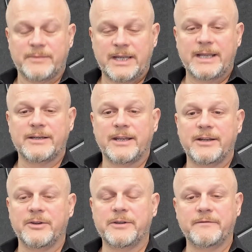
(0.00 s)
And
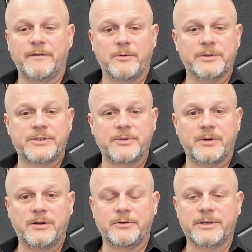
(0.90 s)
looking forward
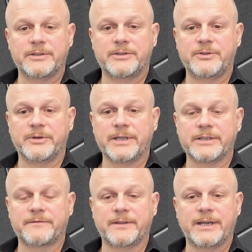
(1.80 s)
to our audience joining
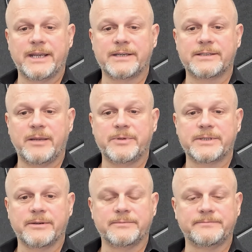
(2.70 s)
us for the next
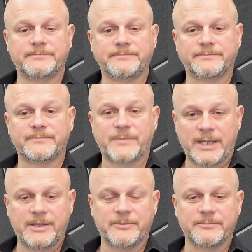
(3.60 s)
episode.
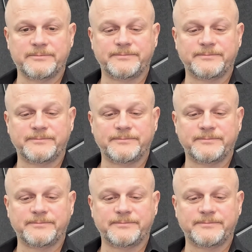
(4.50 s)
Thank you.